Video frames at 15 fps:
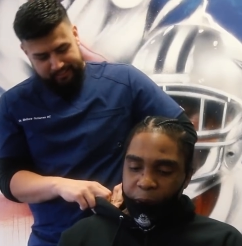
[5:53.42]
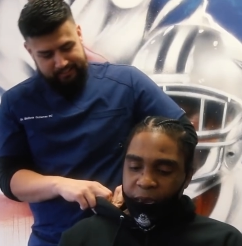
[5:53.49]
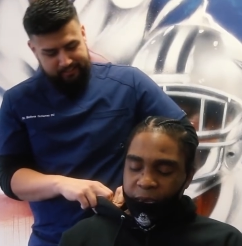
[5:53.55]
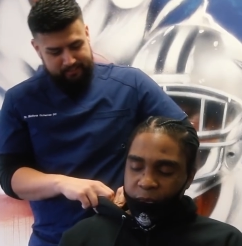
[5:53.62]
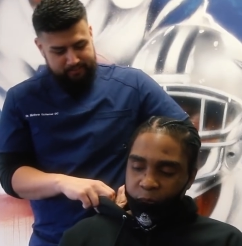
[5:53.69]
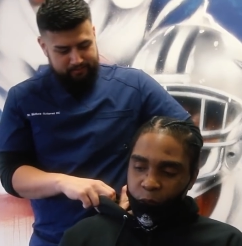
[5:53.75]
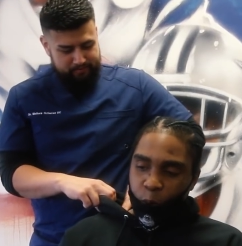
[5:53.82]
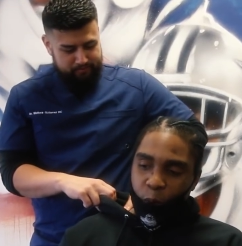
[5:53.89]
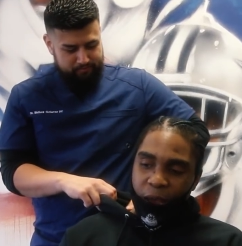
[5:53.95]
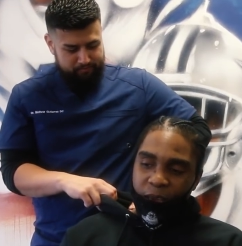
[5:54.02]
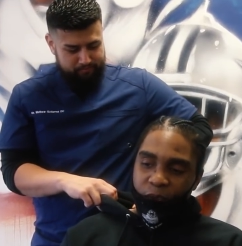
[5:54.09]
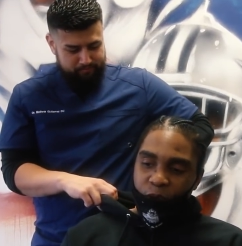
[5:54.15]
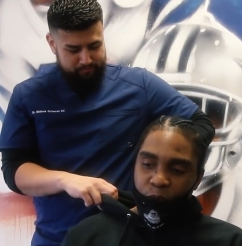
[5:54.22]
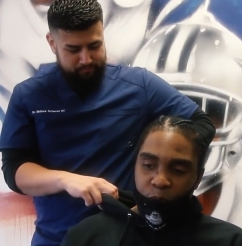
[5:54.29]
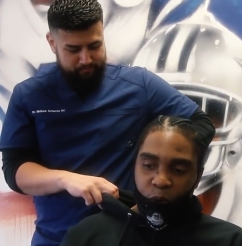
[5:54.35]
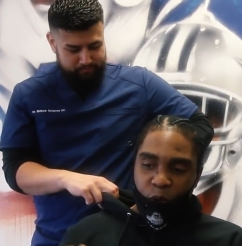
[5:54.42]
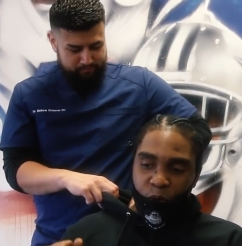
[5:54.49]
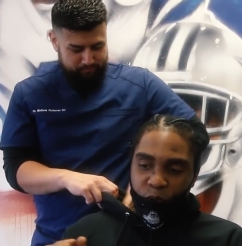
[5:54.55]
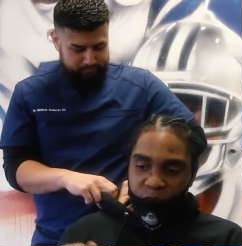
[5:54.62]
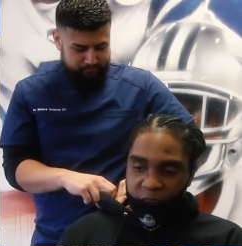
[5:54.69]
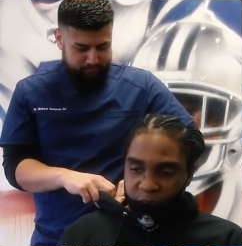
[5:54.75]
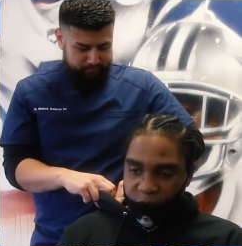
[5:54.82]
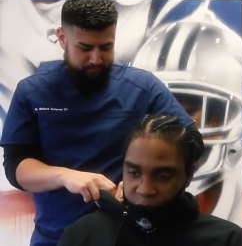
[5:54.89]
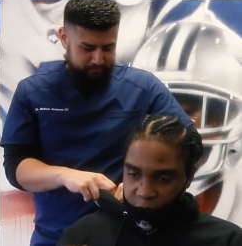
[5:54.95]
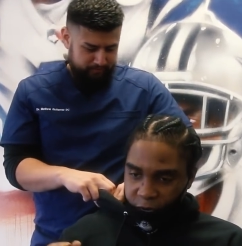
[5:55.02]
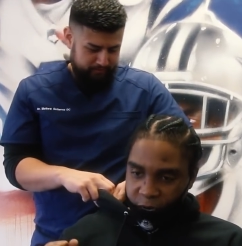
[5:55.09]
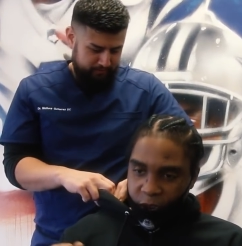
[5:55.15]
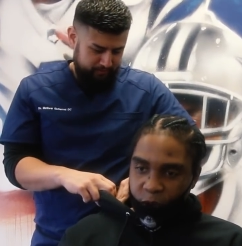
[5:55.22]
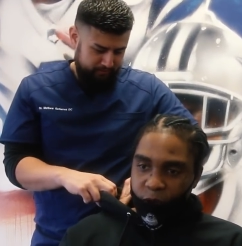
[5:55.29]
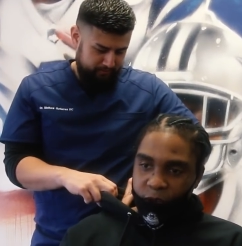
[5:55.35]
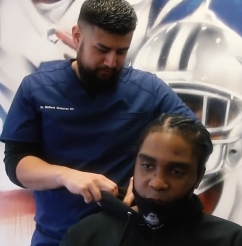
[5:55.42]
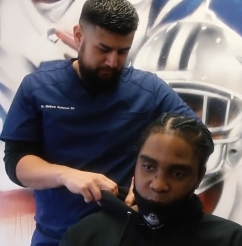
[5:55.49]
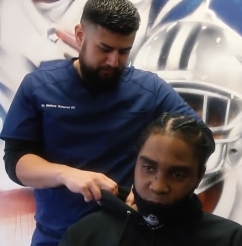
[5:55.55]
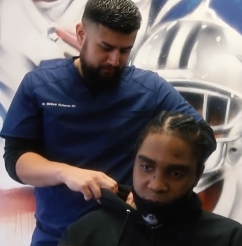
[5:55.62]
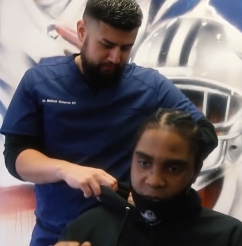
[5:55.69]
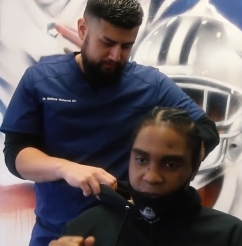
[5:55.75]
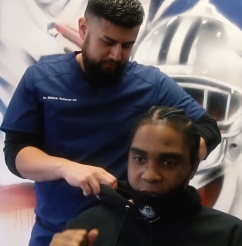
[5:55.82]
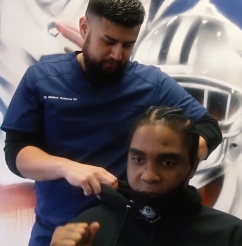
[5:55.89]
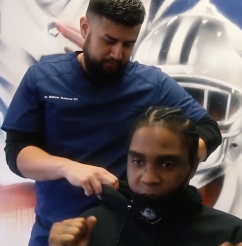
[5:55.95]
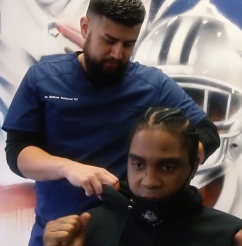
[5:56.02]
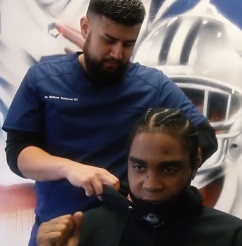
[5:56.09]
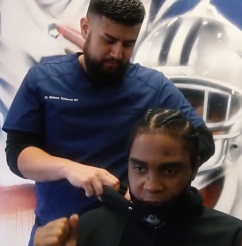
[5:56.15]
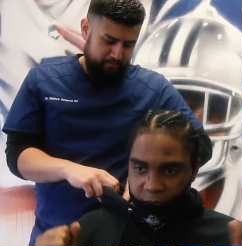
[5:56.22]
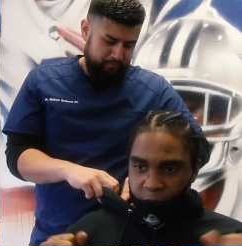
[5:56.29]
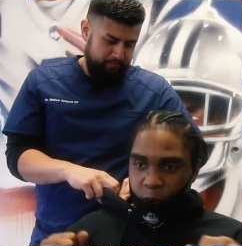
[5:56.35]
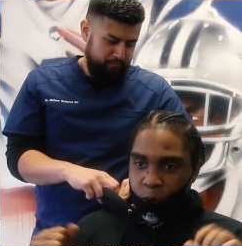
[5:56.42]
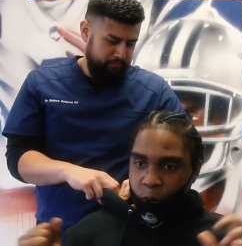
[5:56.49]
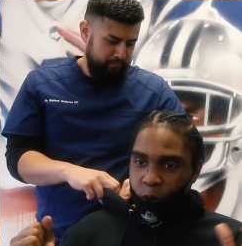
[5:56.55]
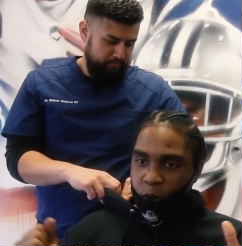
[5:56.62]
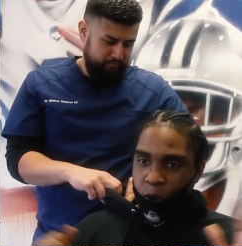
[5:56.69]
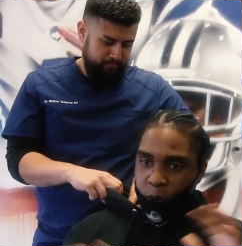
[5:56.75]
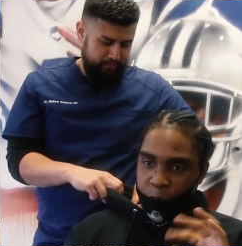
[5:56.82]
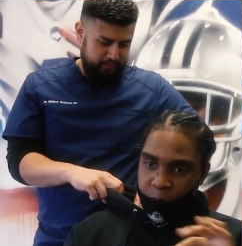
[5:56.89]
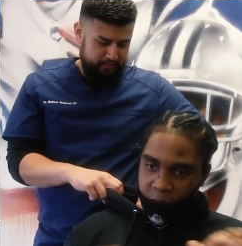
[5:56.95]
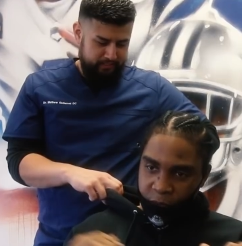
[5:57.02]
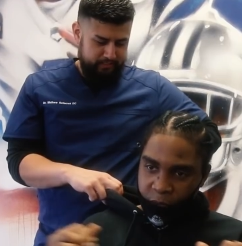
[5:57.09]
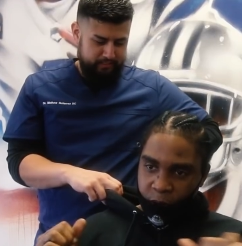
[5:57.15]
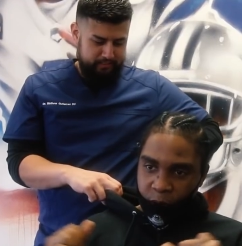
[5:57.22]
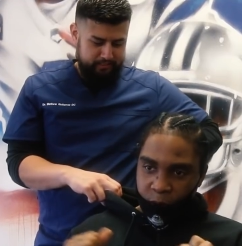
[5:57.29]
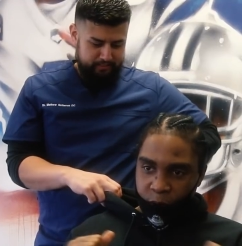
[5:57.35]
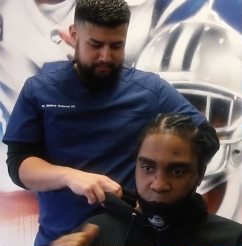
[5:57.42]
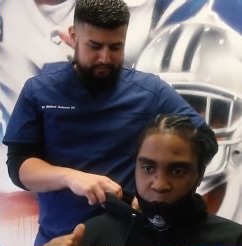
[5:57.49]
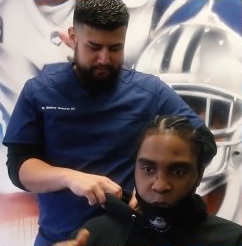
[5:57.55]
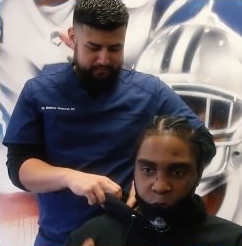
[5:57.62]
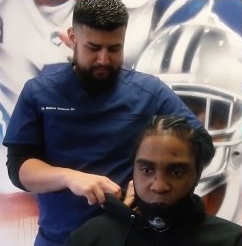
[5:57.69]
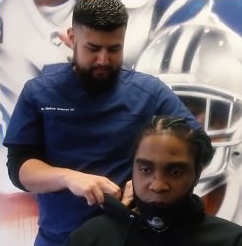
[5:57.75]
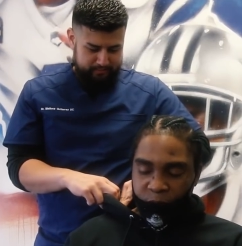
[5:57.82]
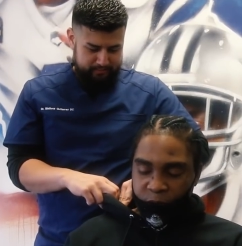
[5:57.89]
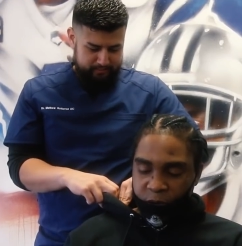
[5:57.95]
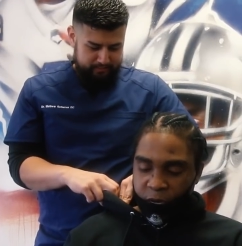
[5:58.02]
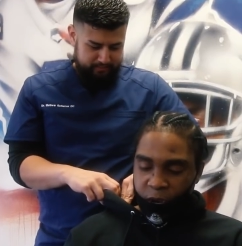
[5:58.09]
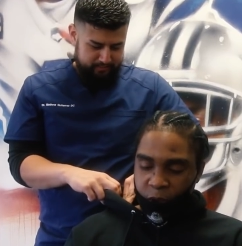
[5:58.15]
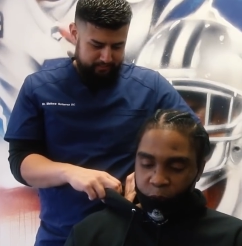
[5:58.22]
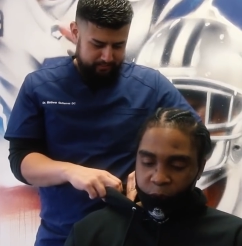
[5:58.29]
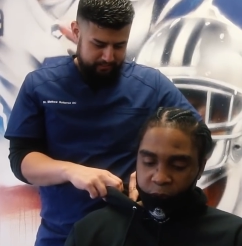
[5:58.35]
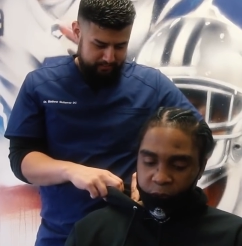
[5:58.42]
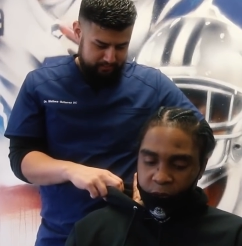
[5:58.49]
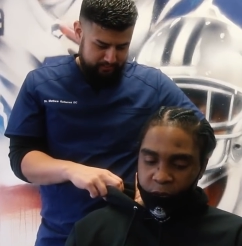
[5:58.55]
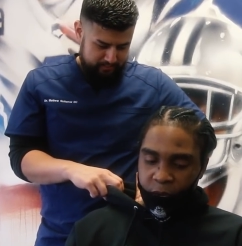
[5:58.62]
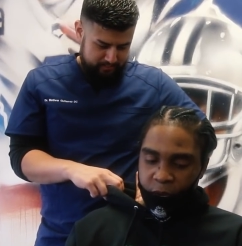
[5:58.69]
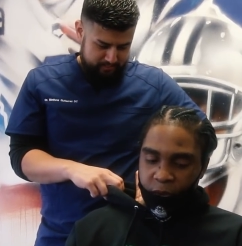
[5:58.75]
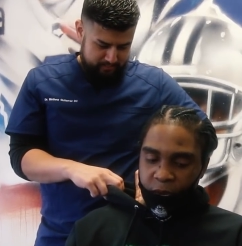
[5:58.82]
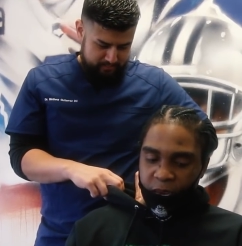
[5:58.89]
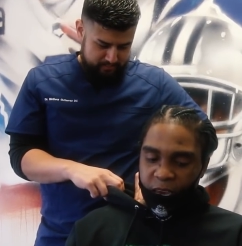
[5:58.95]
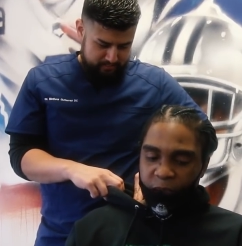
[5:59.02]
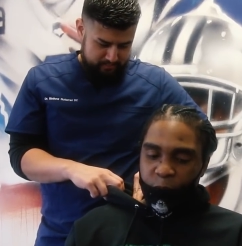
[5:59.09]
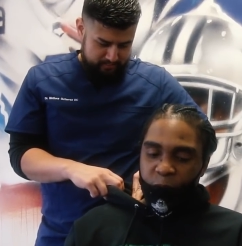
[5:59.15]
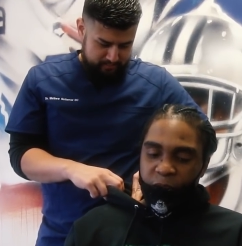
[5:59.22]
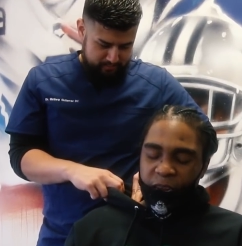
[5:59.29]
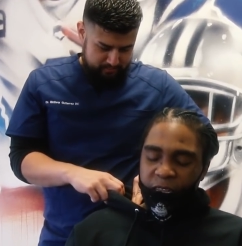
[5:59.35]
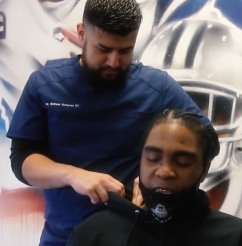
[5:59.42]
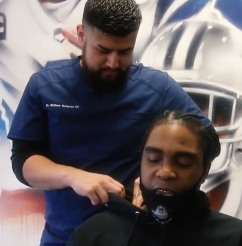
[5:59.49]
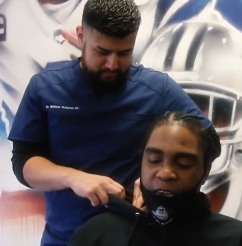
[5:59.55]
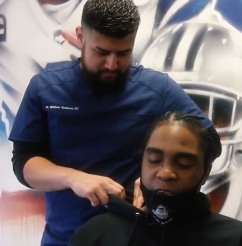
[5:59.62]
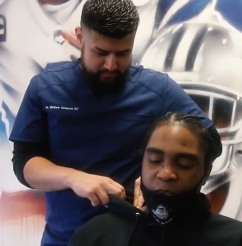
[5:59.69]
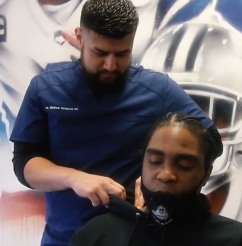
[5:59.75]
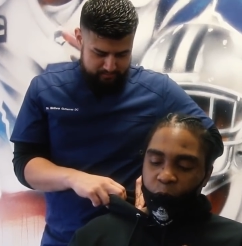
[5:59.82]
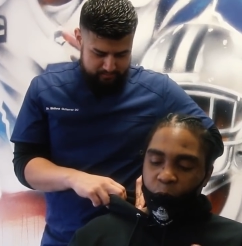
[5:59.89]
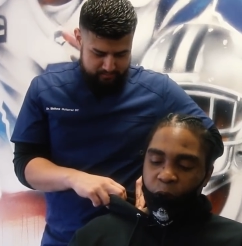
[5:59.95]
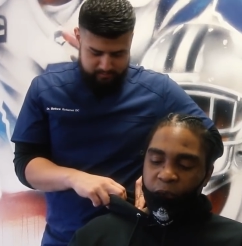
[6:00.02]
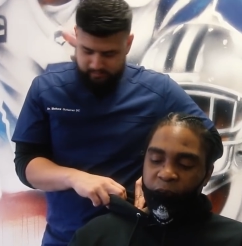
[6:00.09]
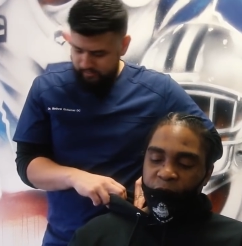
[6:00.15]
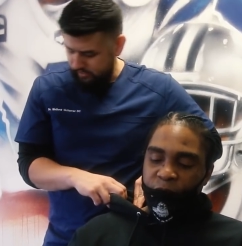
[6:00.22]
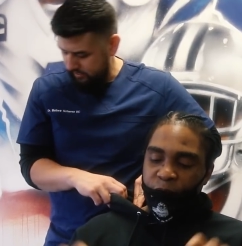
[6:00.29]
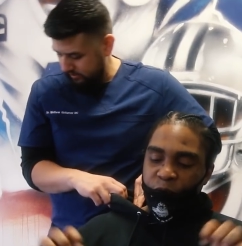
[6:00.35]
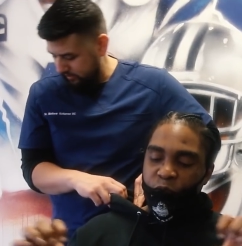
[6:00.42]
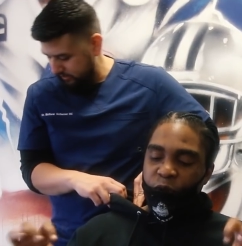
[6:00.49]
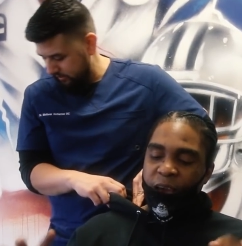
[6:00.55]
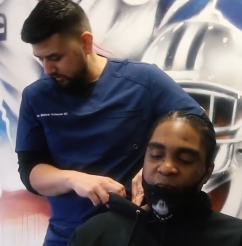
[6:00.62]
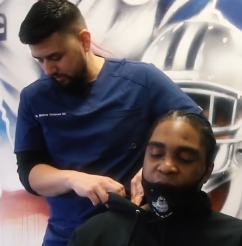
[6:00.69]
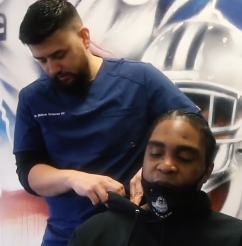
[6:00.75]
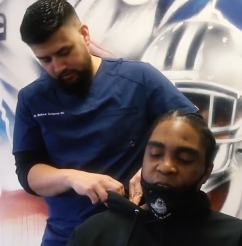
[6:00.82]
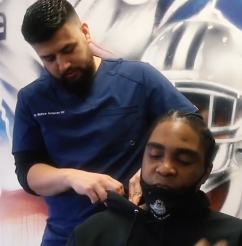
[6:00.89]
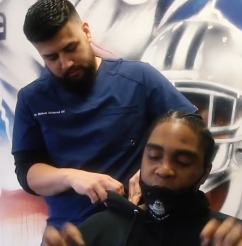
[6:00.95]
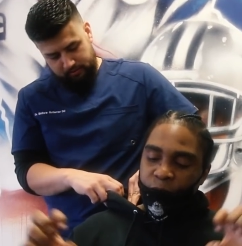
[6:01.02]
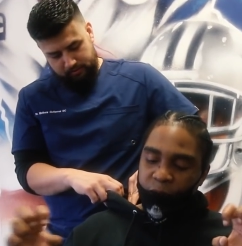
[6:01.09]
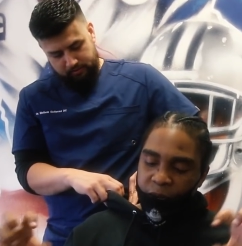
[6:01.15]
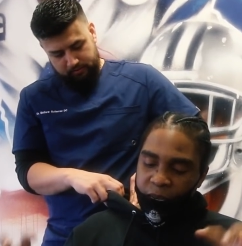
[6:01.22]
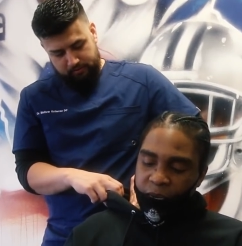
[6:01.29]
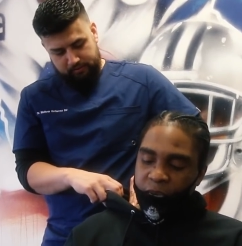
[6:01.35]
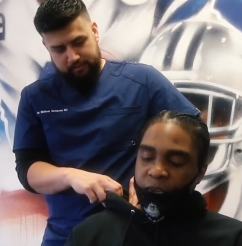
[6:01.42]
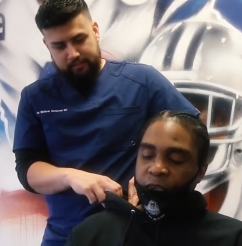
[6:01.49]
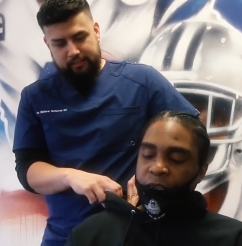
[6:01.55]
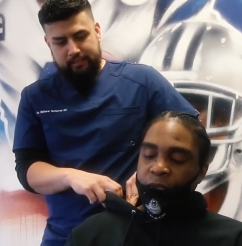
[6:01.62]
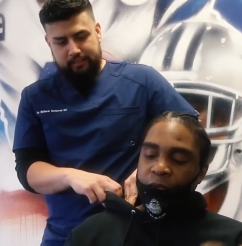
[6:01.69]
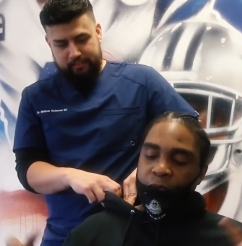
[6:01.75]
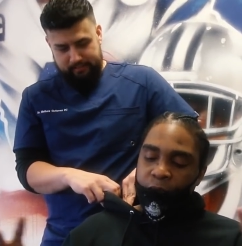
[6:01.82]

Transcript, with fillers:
Speaker 1: mean, the way you moving it, for sure, is what your arm and your, your strength, for sure, but it really takes away from you having to really just,